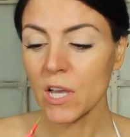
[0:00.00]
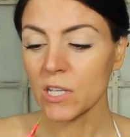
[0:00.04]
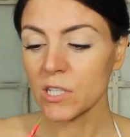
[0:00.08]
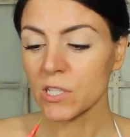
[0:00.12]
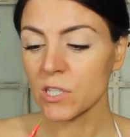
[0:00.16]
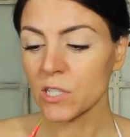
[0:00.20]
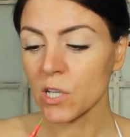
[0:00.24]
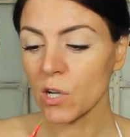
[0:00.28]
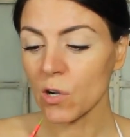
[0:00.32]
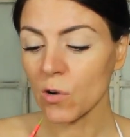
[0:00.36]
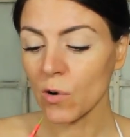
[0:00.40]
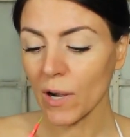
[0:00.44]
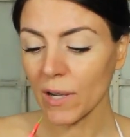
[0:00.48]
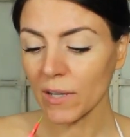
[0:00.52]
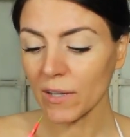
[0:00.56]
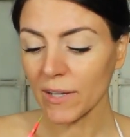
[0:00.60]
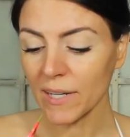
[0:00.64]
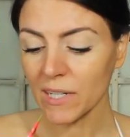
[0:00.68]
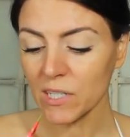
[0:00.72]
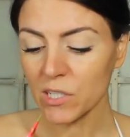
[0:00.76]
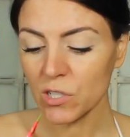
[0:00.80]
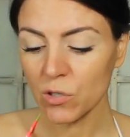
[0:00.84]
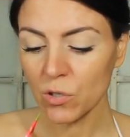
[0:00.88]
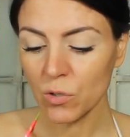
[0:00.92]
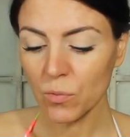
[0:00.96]
So I
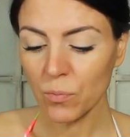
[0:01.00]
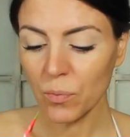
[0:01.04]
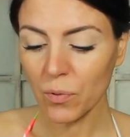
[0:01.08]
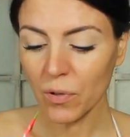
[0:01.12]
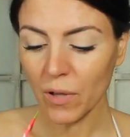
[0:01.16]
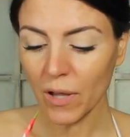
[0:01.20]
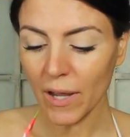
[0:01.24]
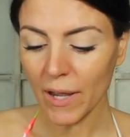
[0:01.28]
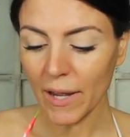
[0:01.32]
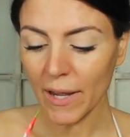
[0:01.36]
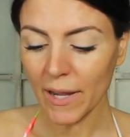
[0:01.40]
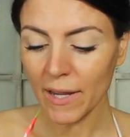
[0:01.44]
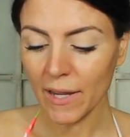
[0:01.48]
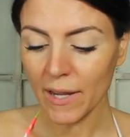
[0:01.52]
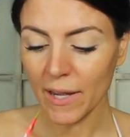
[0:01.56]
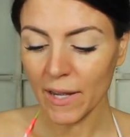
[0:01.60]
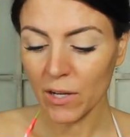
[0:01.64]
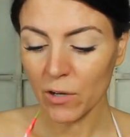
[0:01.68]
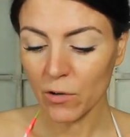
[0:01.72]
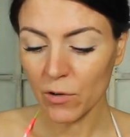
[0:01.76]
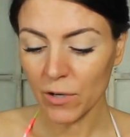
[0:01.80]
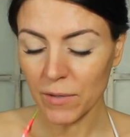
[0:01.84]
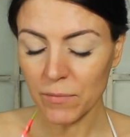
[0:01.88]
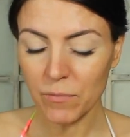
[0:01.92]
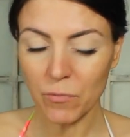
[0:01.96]
like to apply a
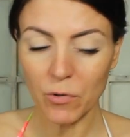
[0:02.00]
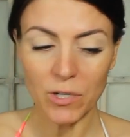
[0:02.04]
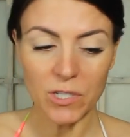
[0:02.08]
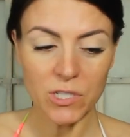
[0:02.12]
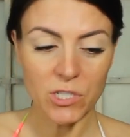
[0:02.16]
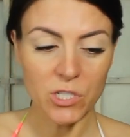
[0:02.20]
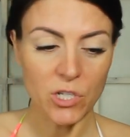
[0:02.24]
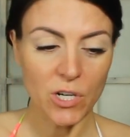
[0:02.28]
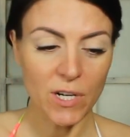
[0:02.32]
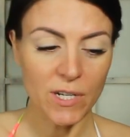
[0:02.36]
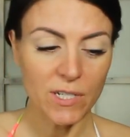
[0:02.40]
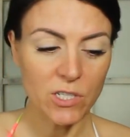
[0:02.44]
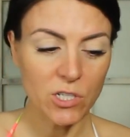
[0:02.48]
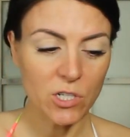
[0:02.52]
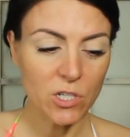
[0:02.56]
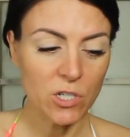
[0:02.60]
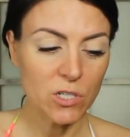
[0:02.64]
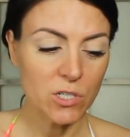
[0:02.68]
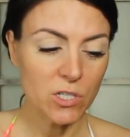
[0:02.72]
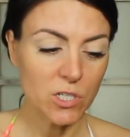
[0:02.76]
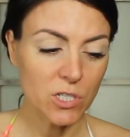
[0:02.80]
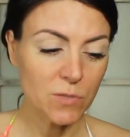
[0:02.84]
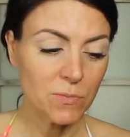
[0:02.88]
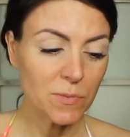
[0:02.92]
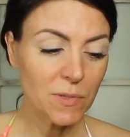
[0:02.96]
cream
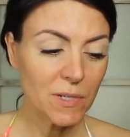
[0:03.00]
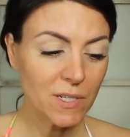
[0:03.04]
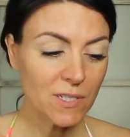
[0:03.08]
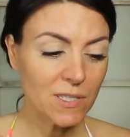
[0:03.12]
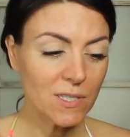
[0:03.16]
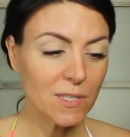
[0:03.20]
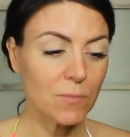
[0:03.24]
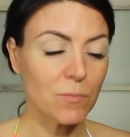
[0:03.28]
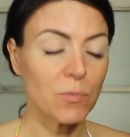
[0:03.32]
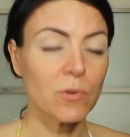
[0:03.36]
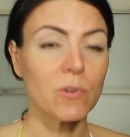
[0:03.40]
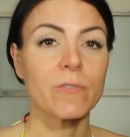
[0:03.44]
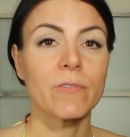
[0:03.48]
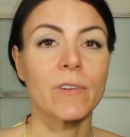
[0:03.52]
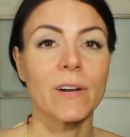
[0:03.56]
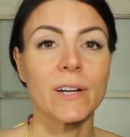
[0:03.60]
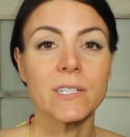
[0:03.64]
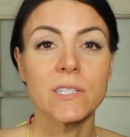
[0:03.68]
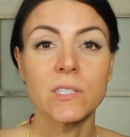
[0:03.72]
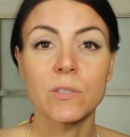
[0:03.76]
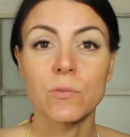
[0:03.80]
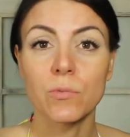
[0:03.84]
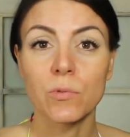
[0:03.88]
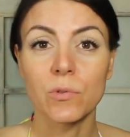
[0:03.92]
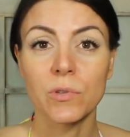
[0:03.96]
moisturizer just because it
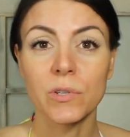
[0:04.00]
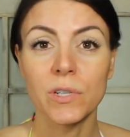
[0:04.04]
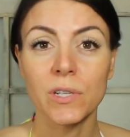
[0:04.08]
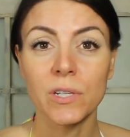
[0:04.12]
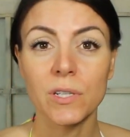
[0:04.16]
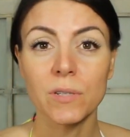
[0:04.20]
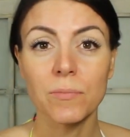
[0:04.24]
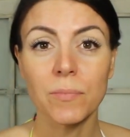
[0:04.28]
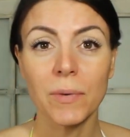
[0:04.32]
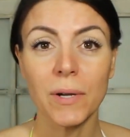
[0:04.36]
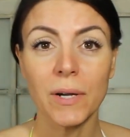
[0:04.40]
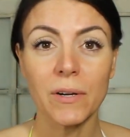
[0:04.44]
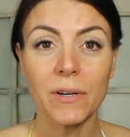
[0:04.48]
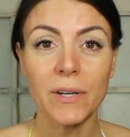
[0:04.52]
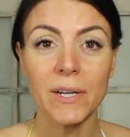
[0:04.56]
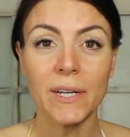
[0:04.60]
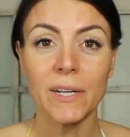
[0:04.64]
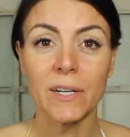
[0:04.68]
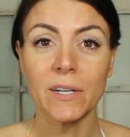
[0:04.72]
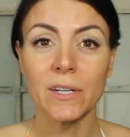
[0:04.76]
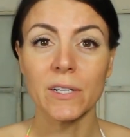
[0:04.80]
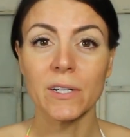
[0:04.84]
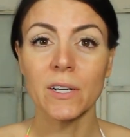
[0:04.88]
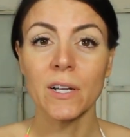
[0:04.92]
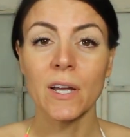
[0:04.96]
provides a really good
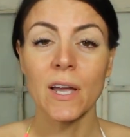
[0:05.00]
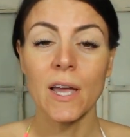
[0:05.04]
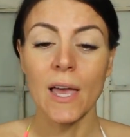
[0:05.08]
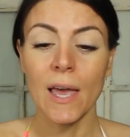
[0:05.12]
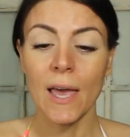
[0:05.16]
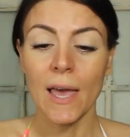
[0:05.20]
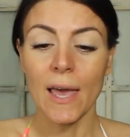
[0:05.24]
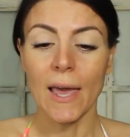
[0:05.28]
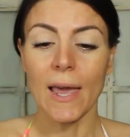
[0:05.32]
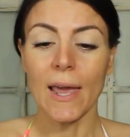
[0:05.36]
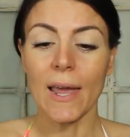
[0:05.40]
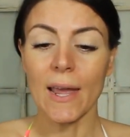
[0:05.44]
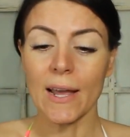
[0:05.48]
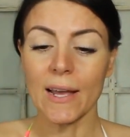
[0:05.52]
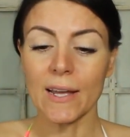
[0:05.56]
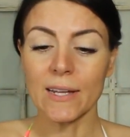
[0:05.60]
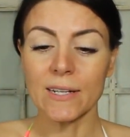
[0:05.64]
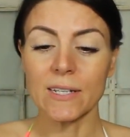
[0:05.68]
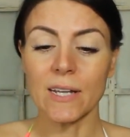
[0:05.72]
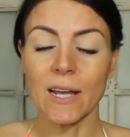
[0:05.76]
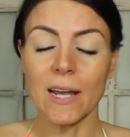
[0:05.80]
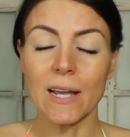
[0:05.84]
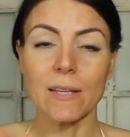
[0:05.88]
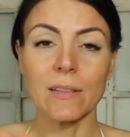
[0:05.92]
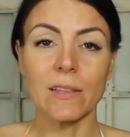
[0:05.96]
barrier,
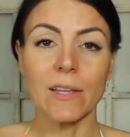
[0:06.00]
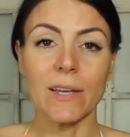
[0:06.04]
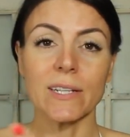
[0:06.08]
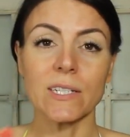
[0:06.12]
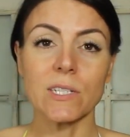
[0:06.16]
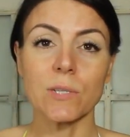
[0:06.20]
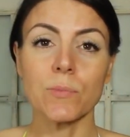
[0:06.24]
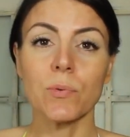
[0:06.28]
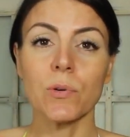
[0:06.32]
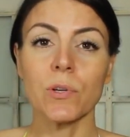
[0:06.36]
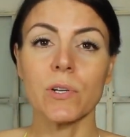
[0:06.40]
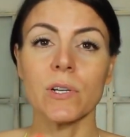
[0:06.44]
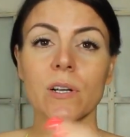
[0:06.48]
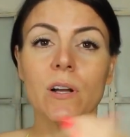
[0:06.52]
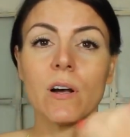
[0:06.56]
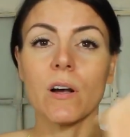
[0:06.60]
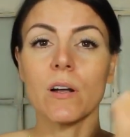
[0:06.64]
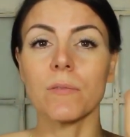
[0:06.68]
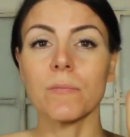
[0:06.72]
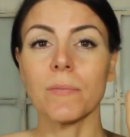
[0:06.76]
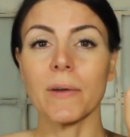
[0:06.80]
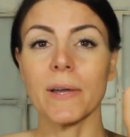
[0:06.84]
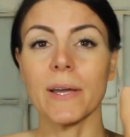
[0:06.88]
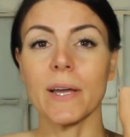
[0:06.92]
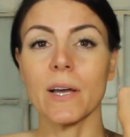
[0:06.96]
and I like to put it
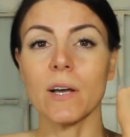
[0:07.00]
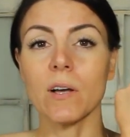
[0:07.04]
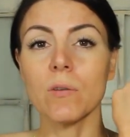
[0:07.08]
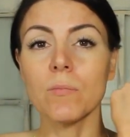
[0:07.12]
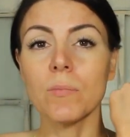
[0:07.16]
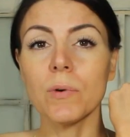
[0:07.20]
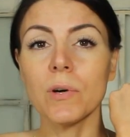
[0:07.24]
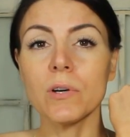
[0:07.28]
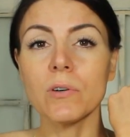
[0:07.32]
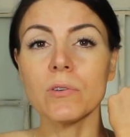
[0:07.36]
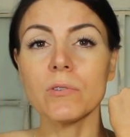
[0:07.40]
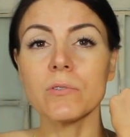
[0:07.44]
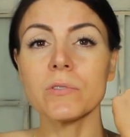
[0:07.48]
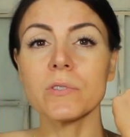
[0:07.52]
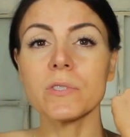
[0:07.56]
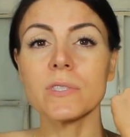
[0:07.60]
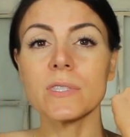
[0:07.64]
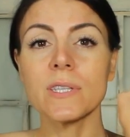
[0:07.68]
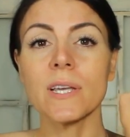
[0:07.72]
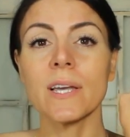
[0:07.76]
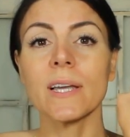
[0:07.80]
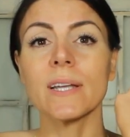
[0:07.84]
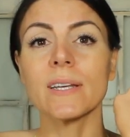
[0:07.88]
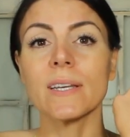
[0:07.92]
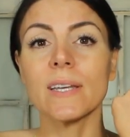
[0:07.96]
on my
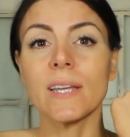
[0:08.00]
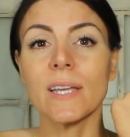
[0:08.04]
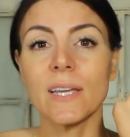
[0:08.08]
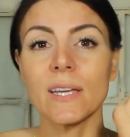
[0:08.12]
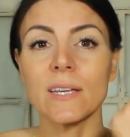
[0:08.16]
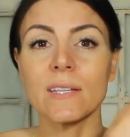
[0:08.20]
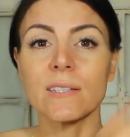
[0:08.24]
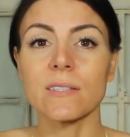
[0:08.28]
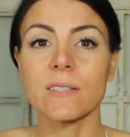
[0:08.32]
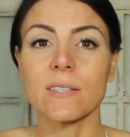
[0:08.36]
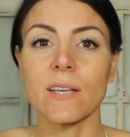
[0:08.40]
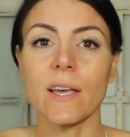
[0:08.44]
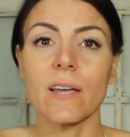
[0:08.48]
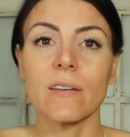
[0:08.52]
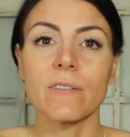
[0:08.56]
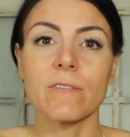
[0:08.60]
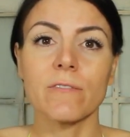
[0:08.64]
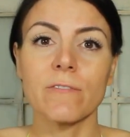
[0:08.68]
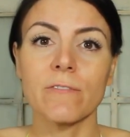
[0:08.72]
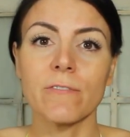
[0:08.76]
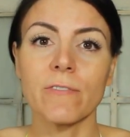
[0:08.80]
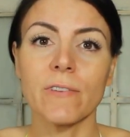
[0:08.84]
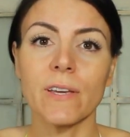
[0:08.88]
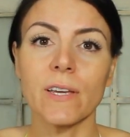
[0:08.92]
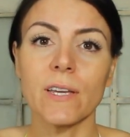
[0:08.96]
elbows, knees,
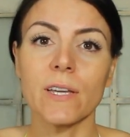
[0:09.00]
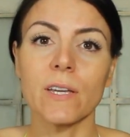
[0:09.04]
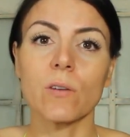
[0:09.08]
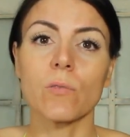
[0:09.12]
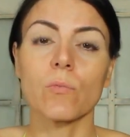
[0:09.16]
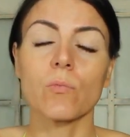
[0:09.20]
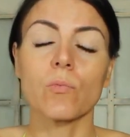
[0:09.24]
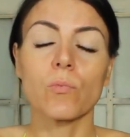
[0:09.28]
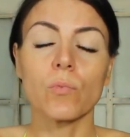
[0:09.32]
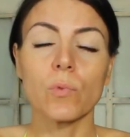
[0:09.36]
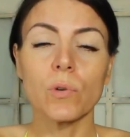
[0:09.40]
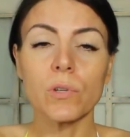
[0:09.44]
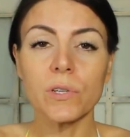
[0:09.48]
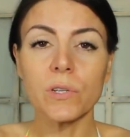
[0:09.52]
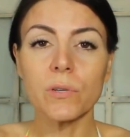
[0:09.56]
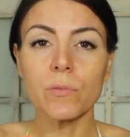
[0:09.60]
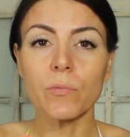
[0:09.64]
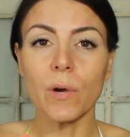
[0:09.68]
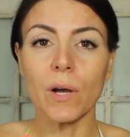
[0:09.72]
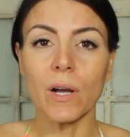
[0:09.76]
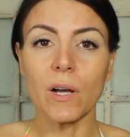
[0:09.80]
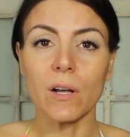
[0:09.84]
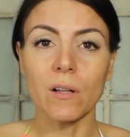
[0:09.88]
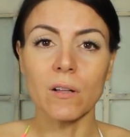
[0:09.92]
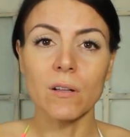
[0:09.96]
and feet really
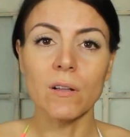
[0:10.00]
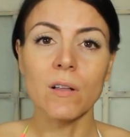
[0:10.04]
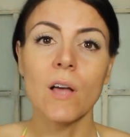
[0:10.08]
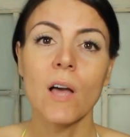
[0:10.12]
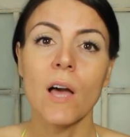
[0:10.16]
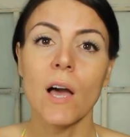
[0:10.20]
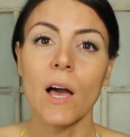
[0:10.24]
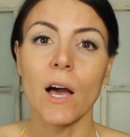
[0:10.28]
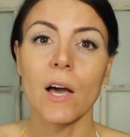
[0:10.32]
well.